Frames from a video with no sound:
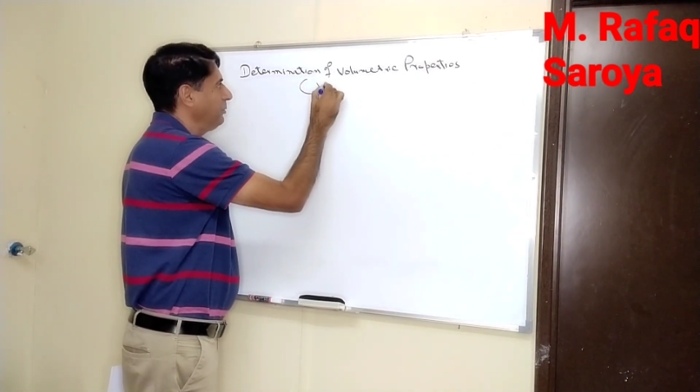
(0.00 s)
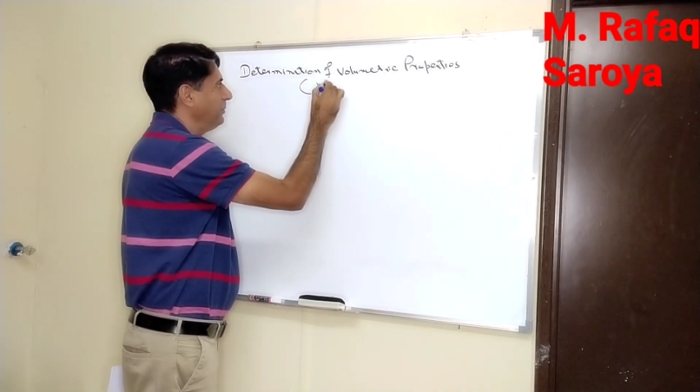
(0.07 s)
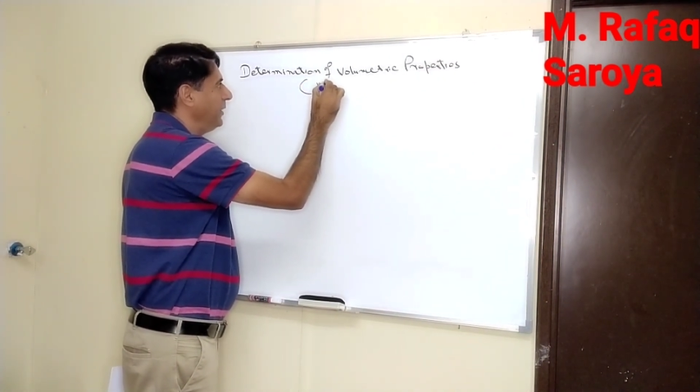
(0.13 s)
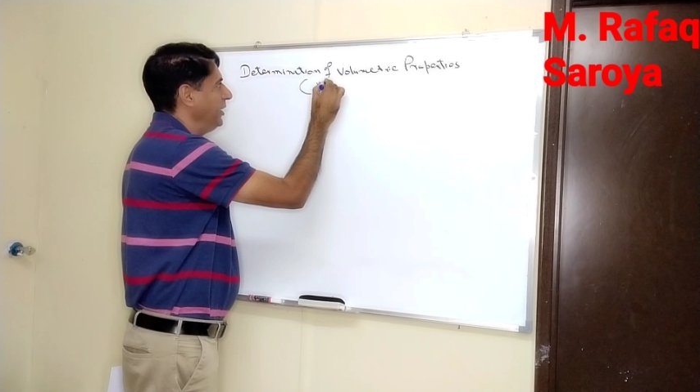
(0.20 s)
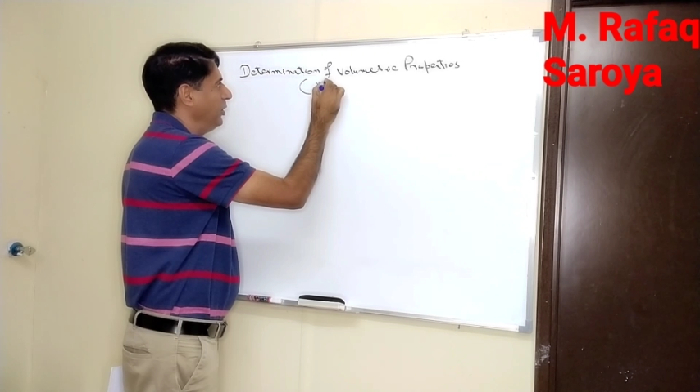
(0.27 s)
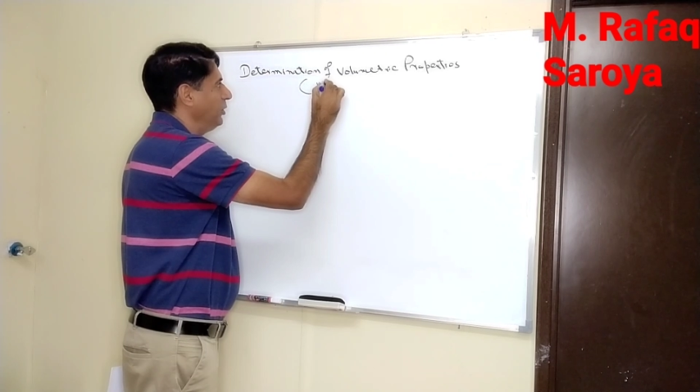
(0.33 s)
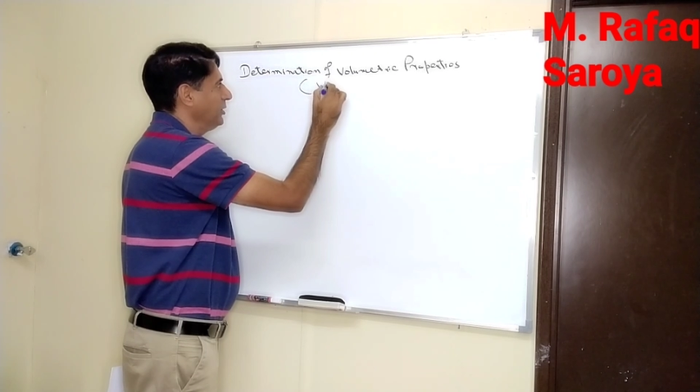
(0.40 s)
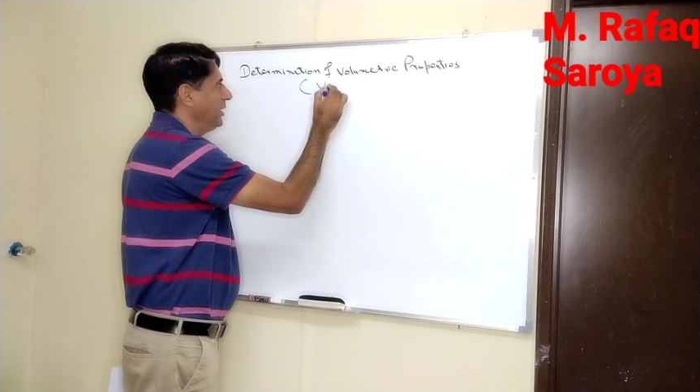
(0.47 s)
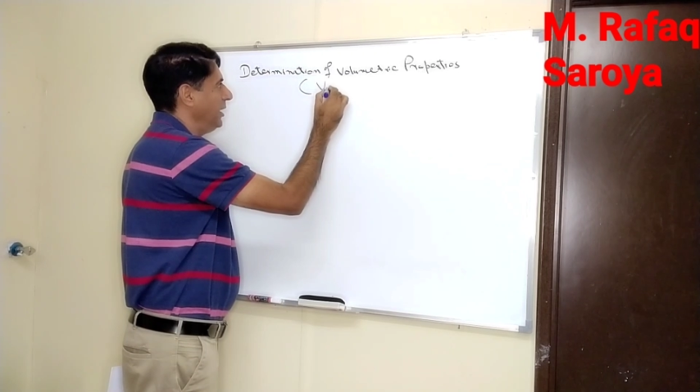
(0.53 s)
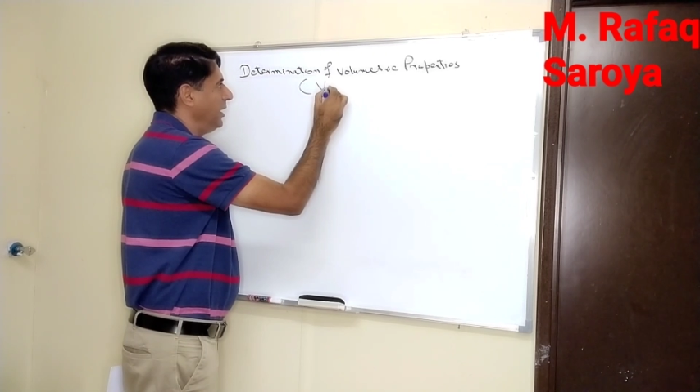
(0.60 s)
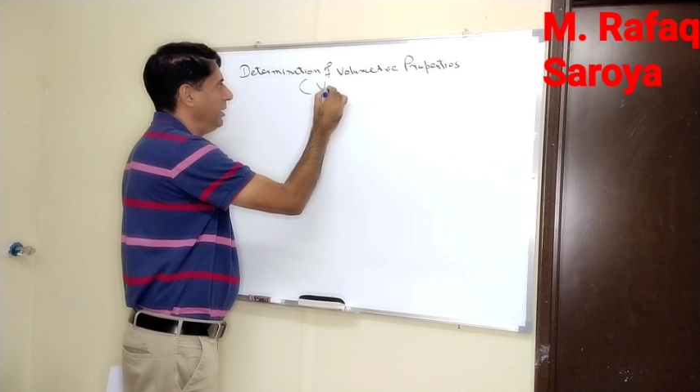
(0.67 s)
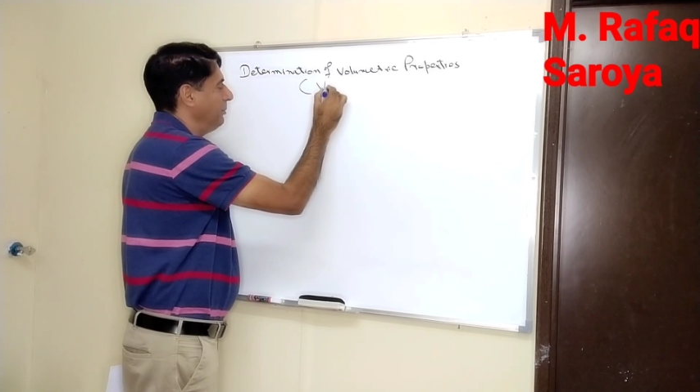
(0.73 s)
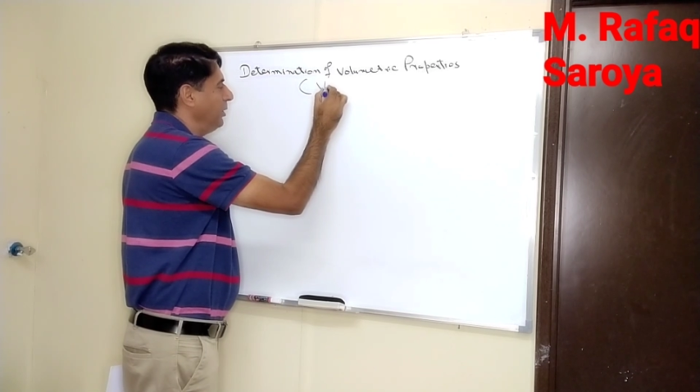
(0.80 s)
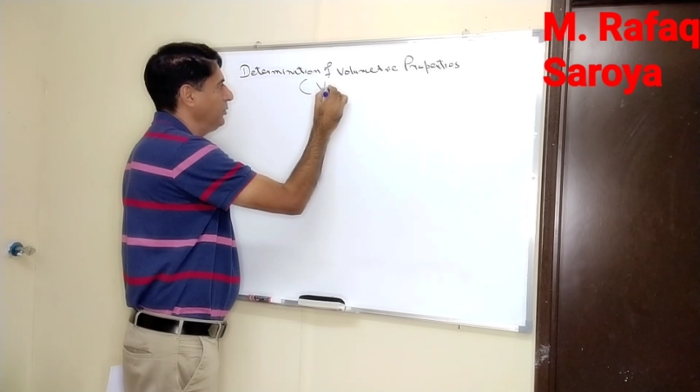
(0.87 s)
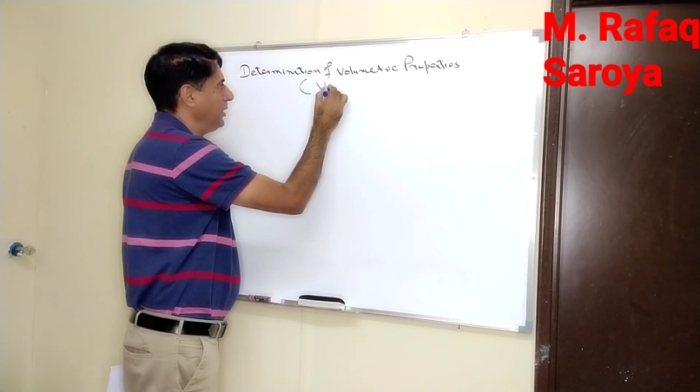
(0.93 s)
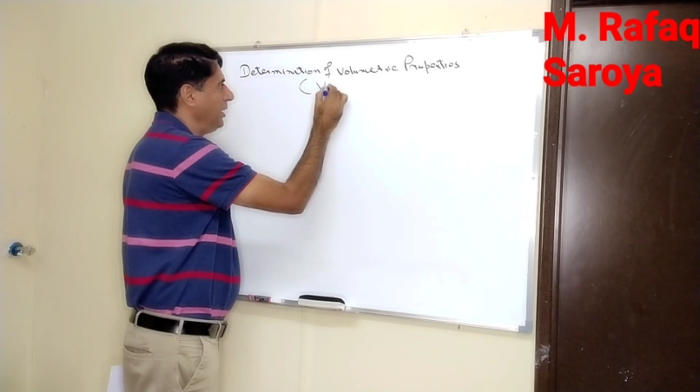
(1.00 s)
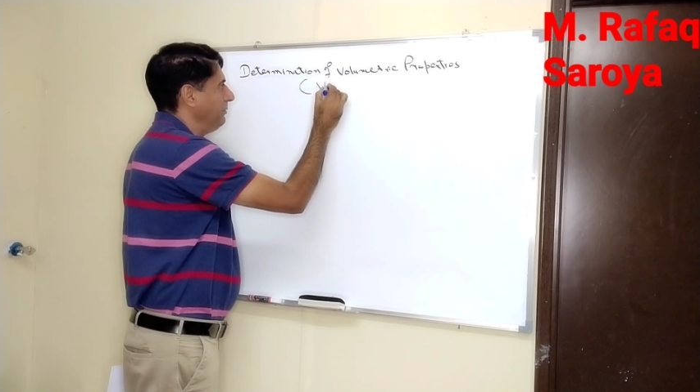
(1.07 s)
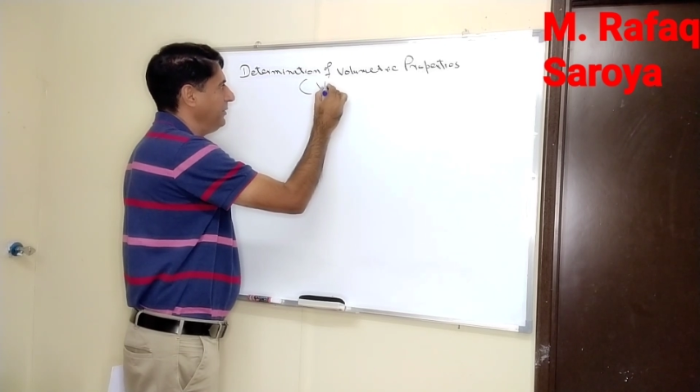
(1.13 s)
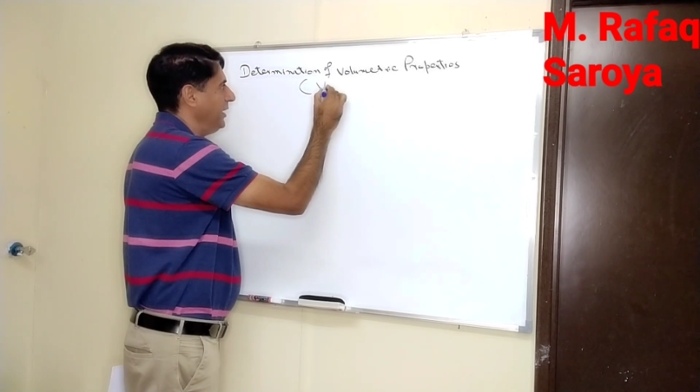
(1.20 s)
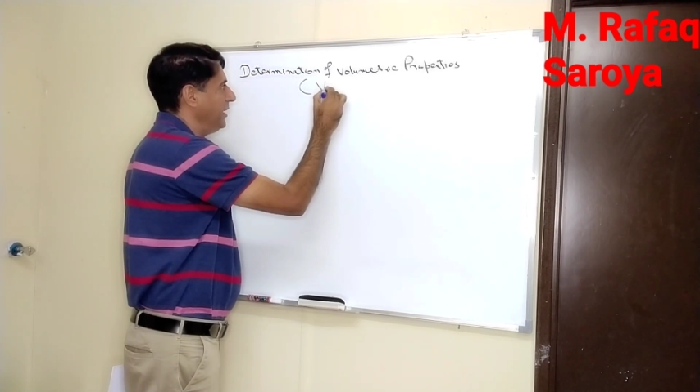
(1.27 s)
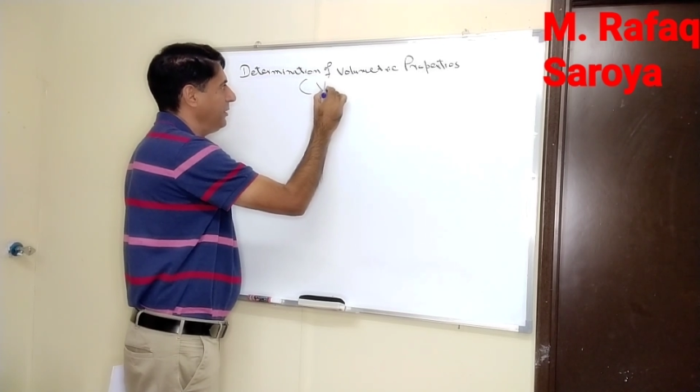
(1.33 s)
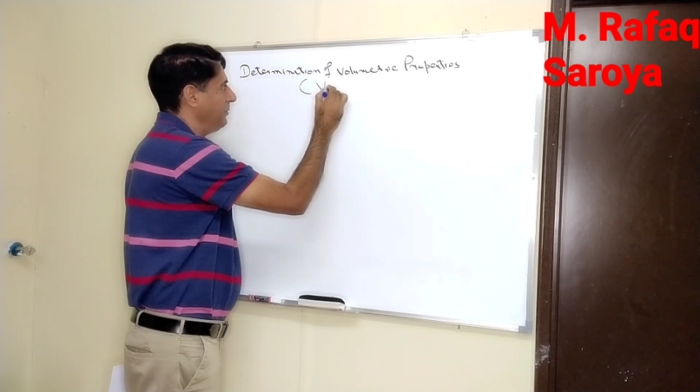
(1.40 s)
to find out the amount
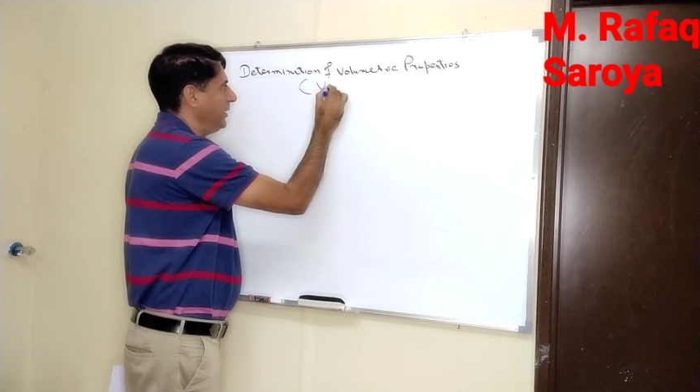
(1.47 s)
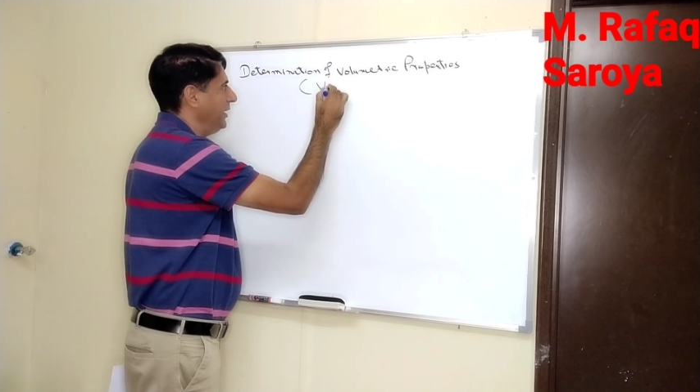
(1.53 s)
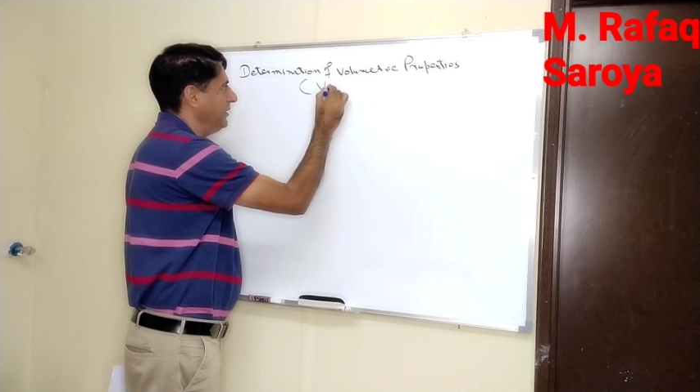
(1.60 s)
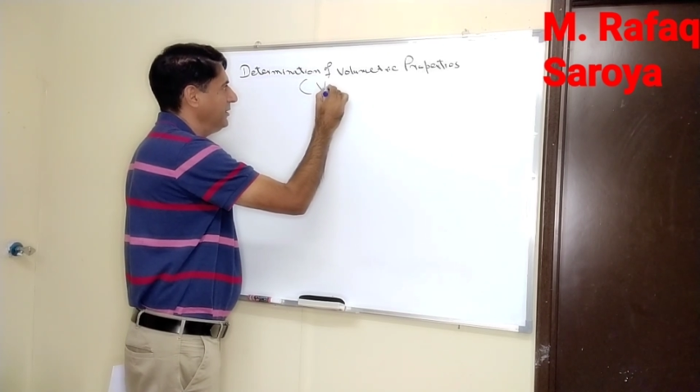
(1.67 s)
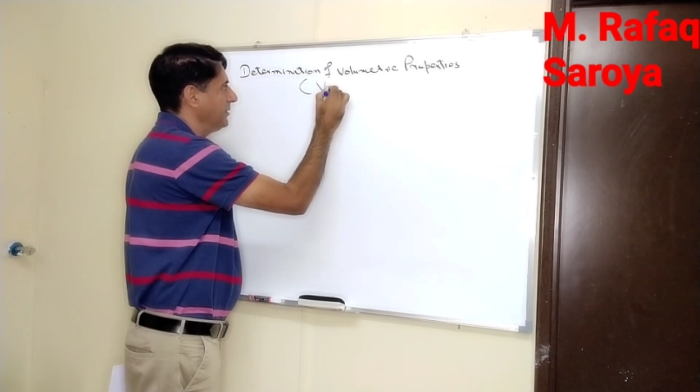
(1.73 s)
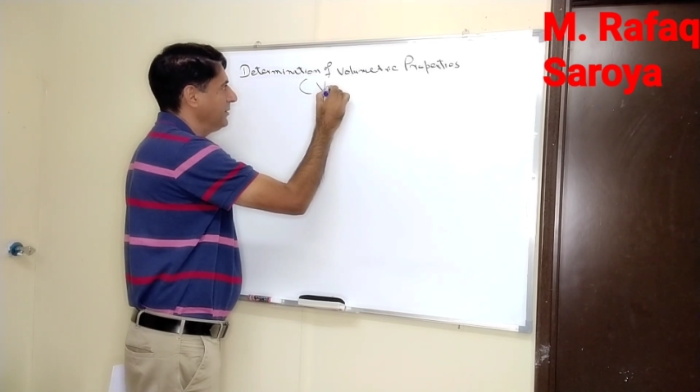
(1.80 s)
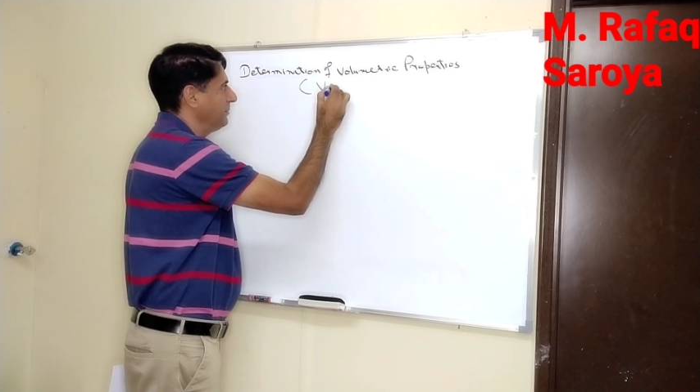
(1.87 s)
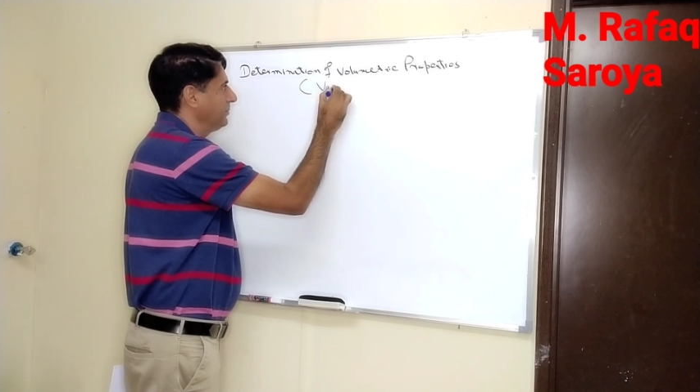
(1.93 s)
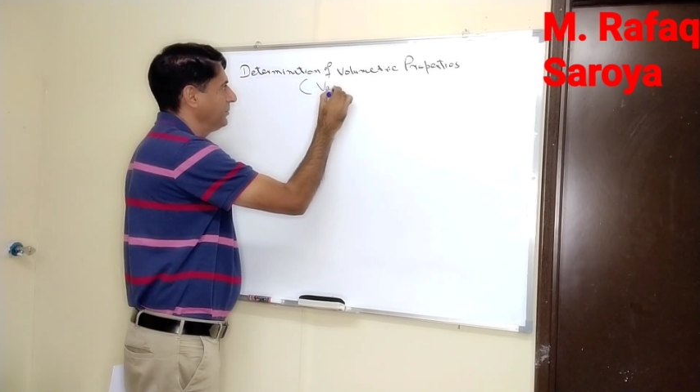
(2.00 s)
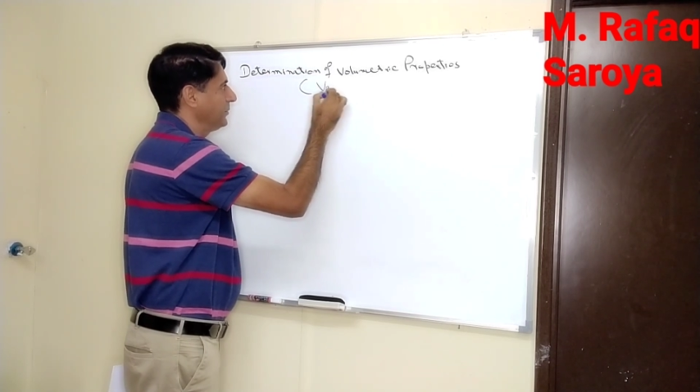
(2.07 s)
of air void,